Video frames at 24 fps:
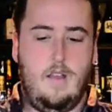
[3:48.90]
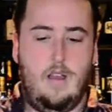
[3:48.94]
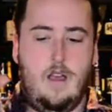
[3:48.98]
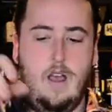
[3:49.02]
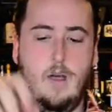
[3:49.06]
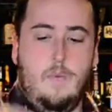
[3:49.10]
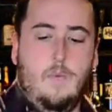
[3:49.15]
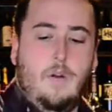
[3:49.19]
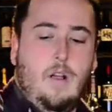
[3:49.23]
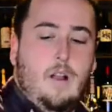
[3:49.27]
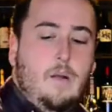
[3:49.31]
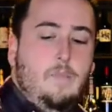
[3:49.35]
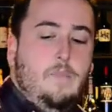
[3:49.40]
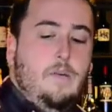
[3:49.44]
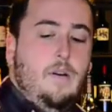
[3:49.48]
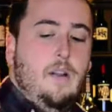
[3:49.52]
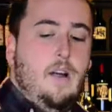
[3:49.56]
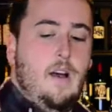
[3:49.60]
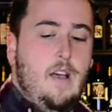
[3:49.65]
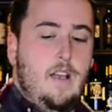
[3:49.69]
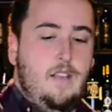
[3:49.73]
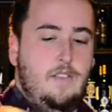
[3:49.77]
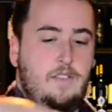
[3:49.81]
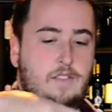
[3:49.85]
And we're going to put
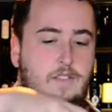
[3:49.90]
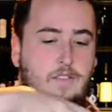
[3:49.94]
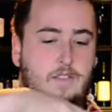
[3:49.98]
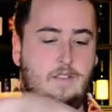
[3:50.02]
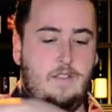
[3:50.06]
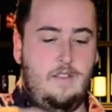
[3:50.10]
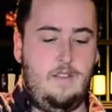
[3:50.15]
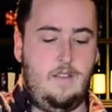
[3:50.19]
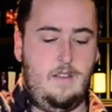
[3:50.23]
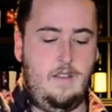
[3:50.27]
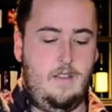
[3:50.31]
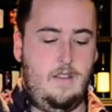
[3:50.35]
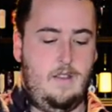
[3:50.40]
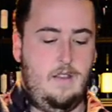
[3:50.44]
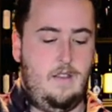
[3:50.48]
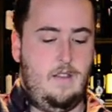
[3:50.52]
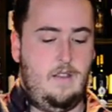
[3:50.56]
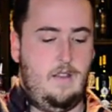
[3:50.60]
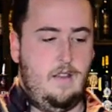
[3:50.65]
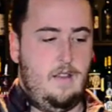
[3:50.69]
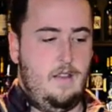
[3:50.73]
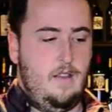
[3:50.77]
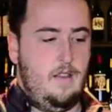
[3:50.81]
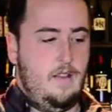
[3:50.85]
ice
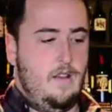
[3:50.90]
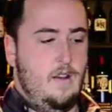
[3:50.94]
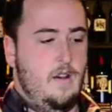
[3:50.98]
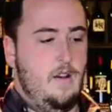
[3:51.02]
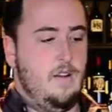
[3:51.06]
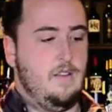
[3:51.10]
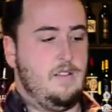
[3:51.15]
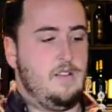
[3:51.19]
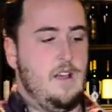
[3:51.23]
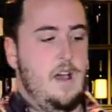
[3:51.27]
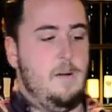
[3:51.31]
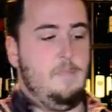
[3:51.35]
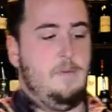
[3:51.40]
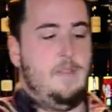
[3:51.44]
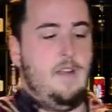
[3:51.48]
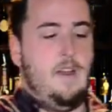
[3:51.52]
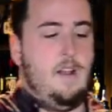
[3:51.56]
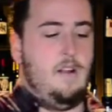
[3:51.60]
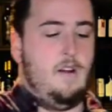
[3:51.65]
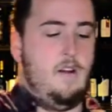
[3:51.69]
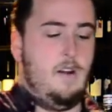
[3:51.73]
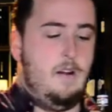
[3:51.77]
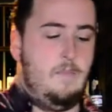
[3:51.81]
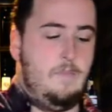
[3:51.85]
on top of
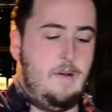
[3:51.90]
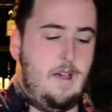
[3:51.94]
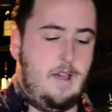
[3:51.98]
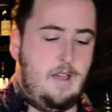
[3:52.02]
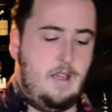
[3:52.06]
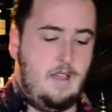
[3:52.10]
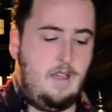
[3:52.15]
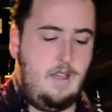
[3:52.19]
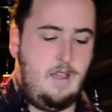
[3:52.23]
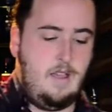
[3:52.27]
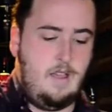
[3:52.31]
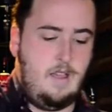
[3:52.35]
that Ardbeg.